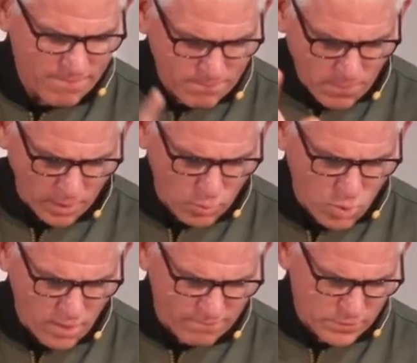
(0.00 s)
Mark
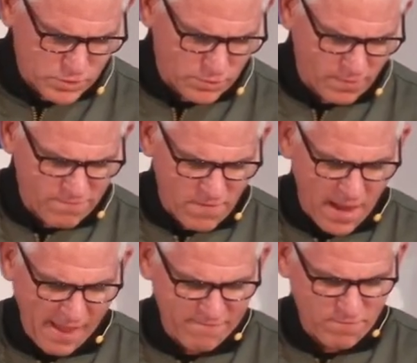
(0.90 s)
1, verse
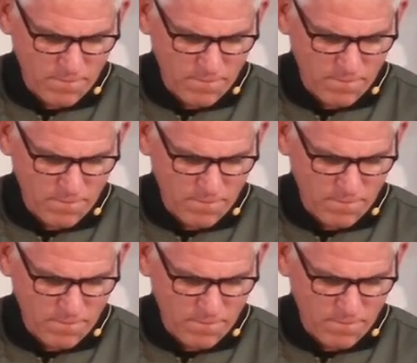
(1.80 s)
35.